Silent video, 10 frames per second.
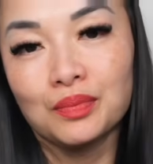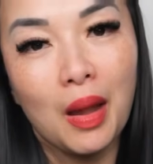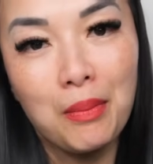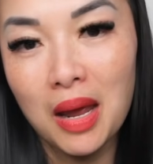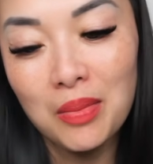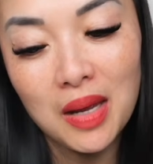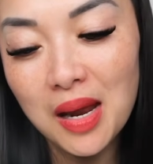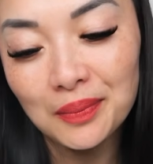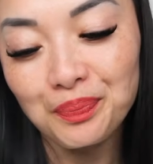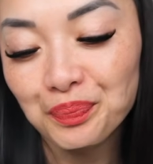Maybe.
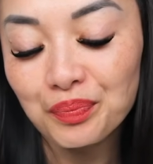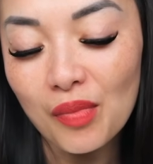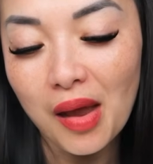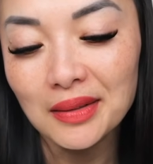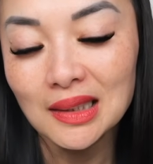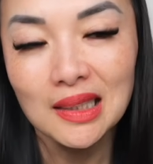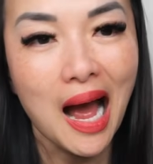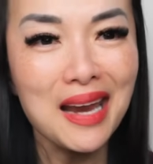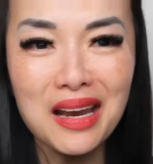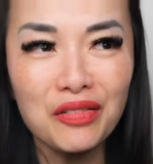
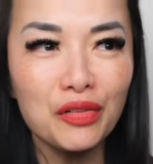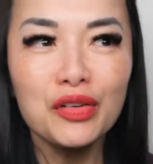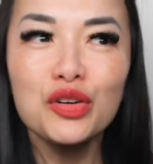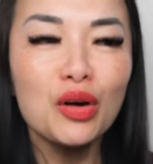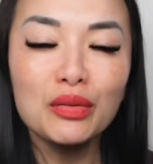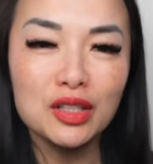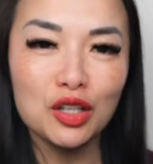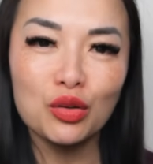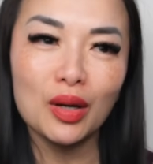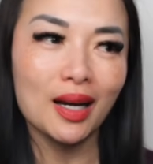I never even knew I was
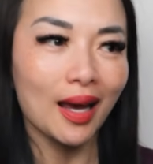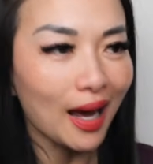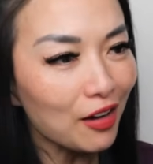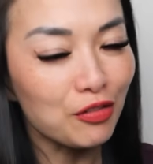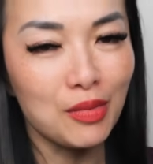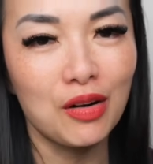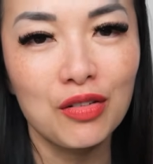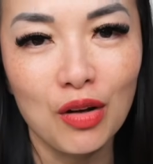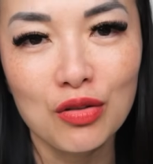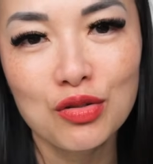going to run a half a
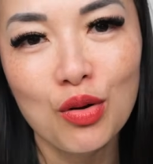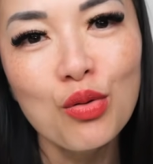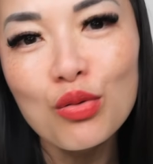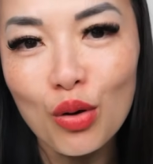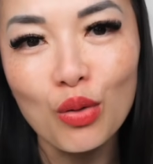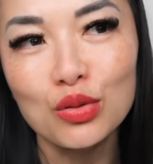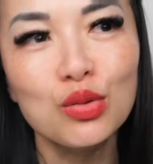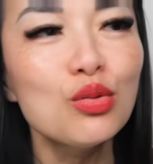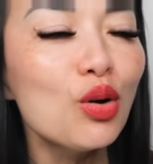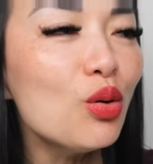marathon. So who knows?
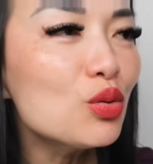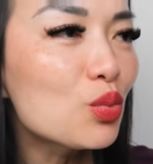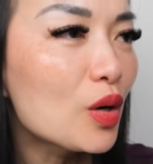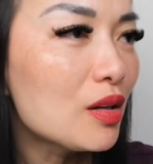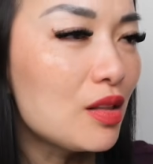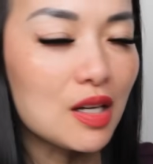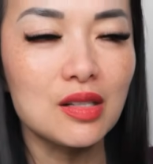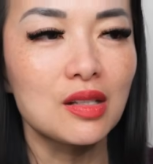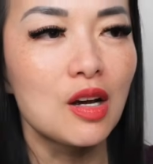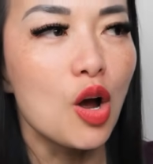Who knows where
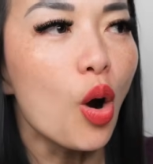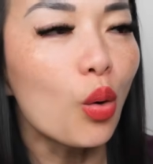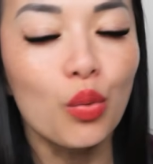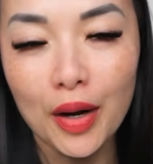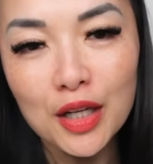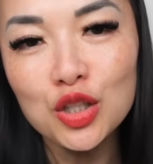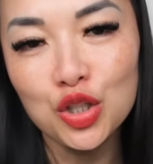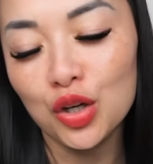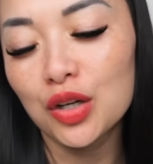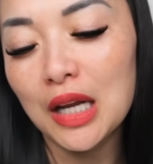this running
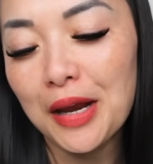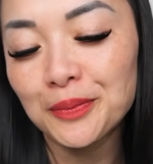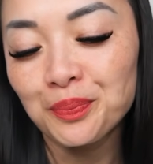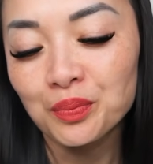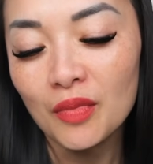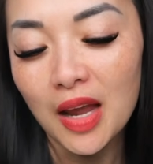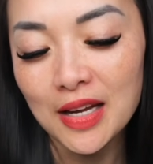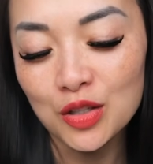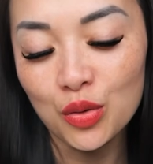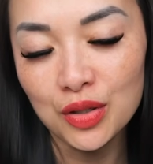journey
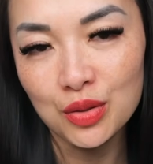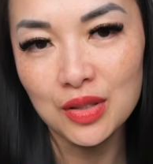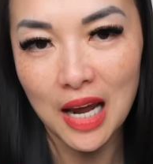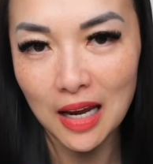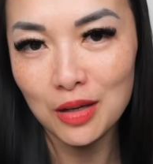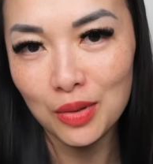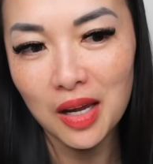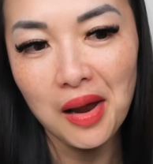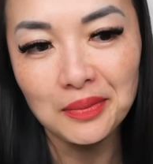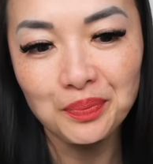is going to take
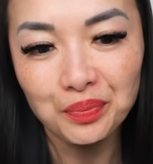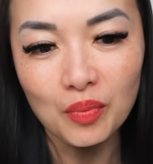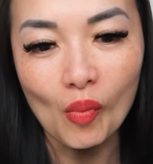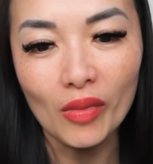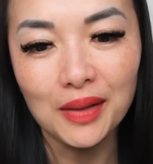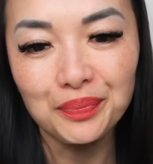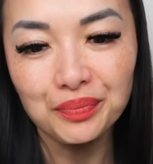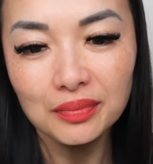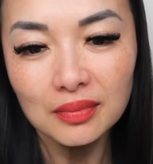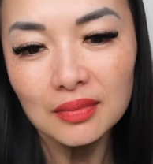me?
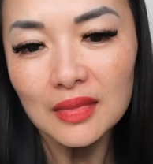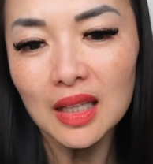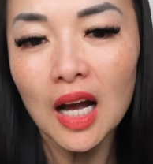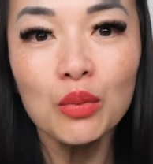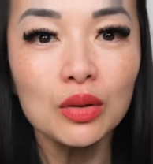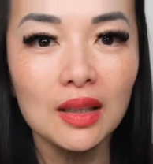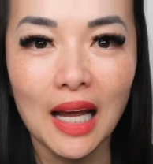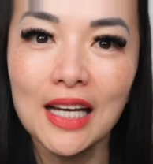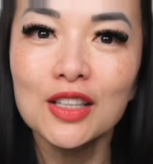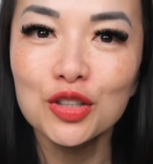I would
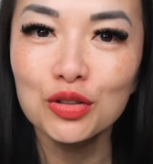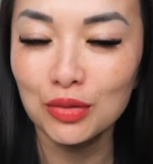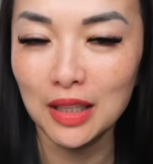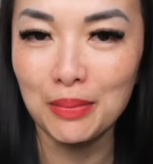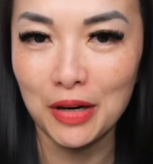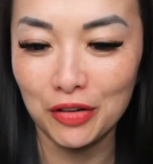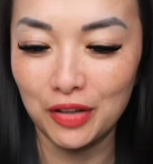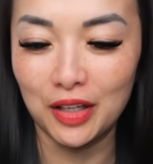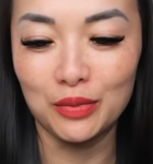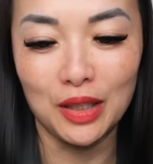like to run a
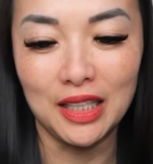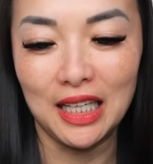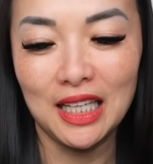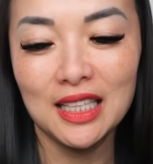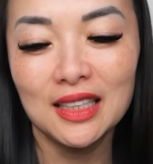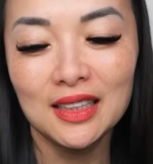marathon one day.